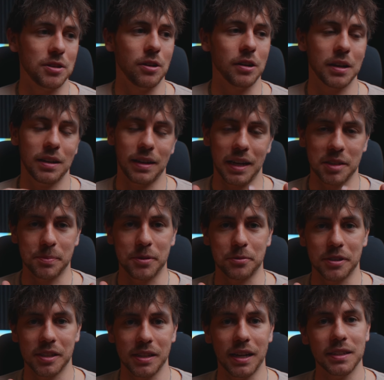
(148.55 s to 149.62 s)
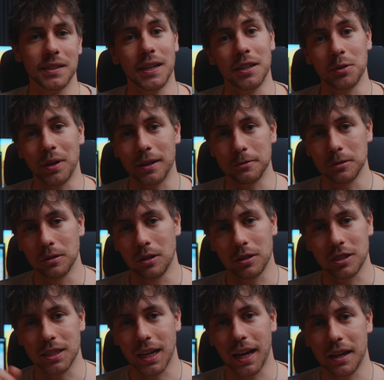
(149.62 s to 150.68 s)
lock has been reset and you have to
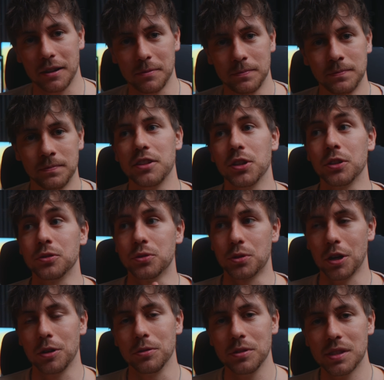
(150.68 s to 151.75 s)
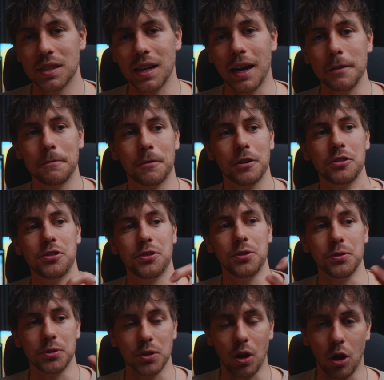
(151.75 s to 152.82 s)
lock it again. And on drones, I first
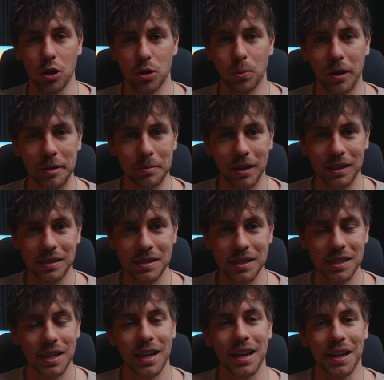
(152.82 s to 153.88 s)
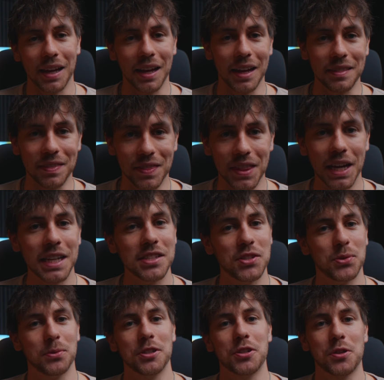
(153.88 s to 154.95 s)
use auto white balance and then
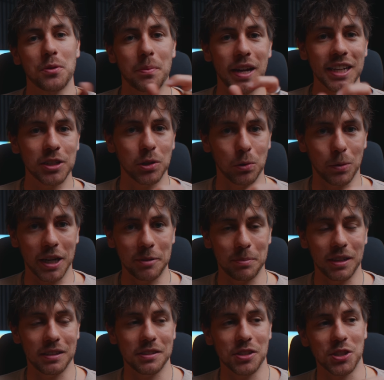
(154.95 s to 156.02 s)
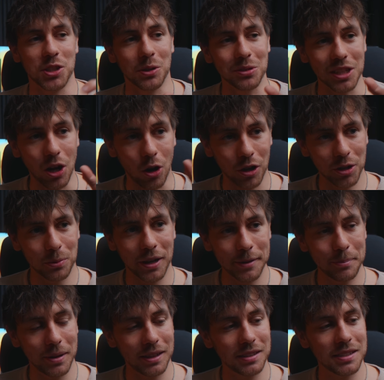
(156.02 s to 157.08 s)
switch to manual white balance. So the auto
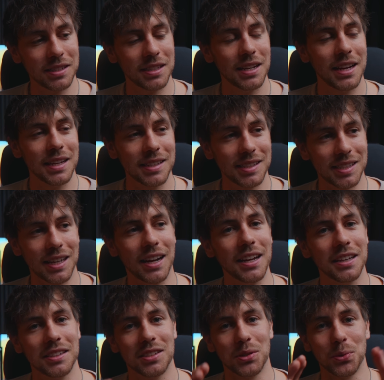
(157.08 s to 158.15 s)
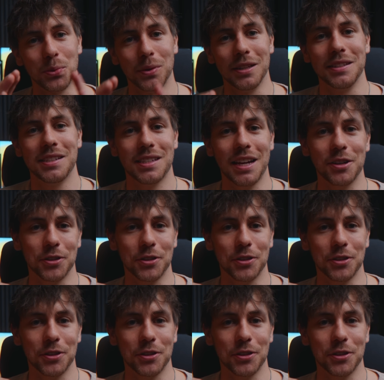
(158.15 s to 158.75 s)
white balance settings will stay